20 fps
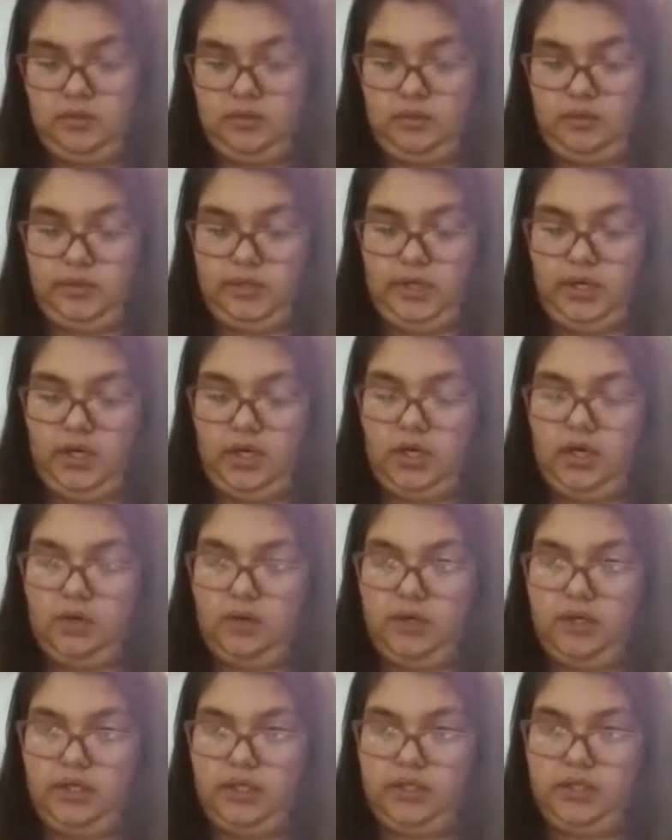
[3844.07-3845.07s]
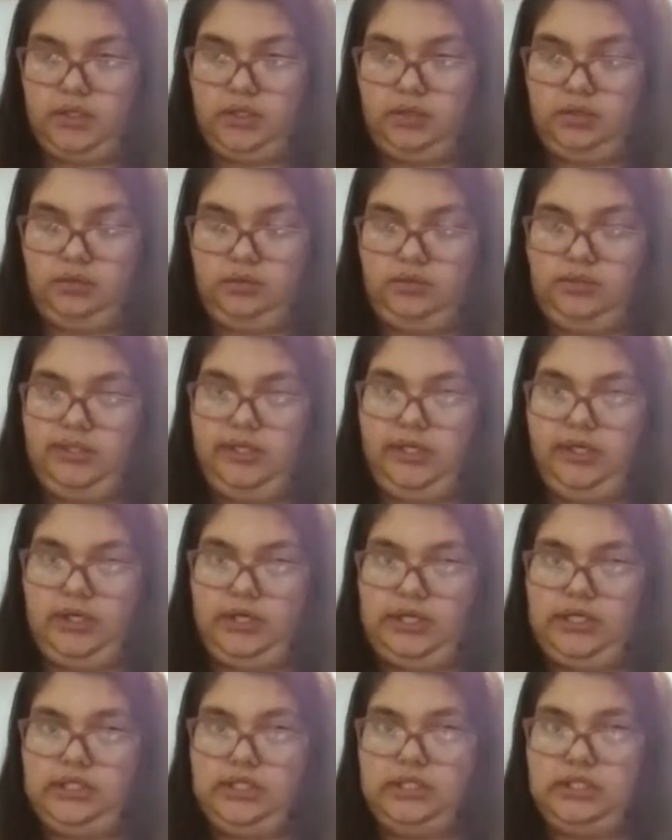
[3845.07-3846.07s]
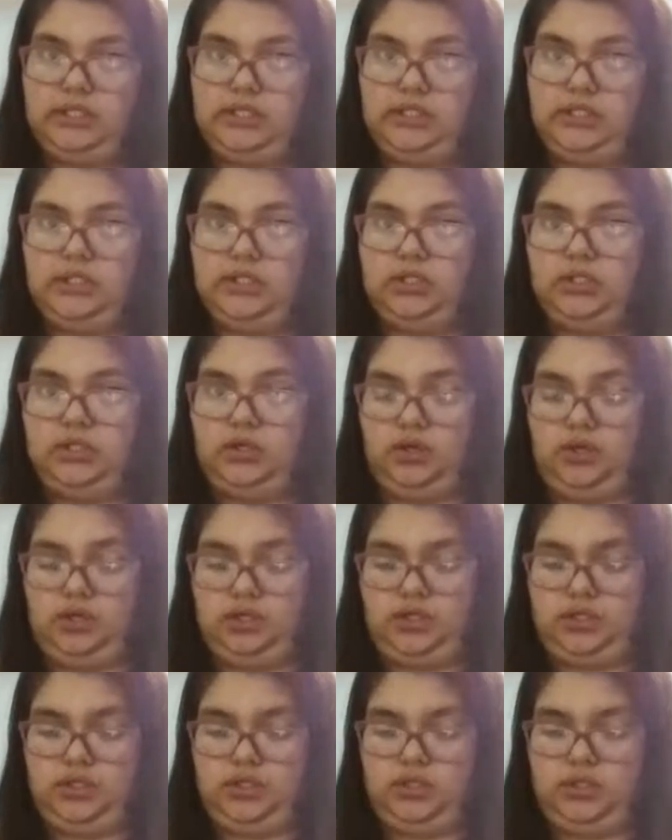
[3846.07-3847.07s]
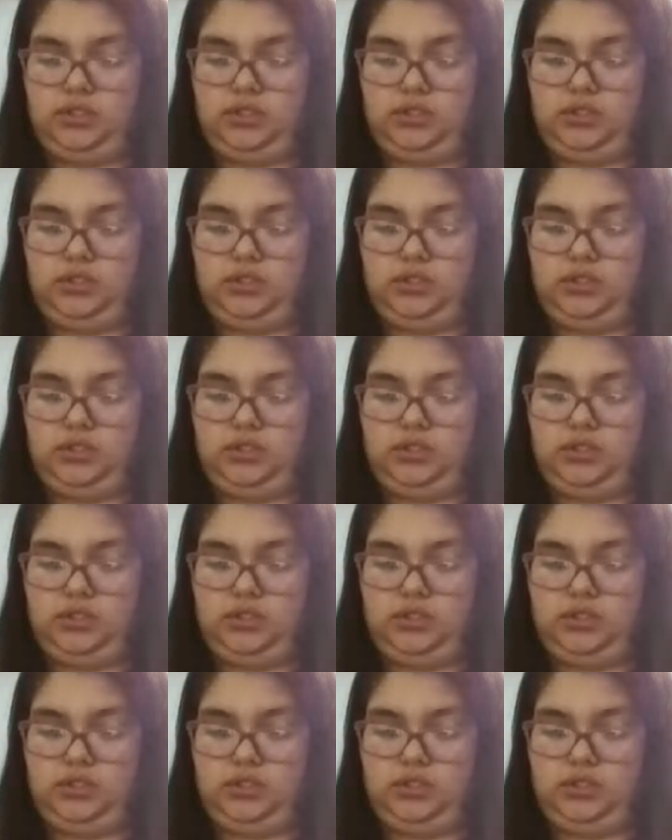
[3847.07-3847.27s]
we are going to decrease the start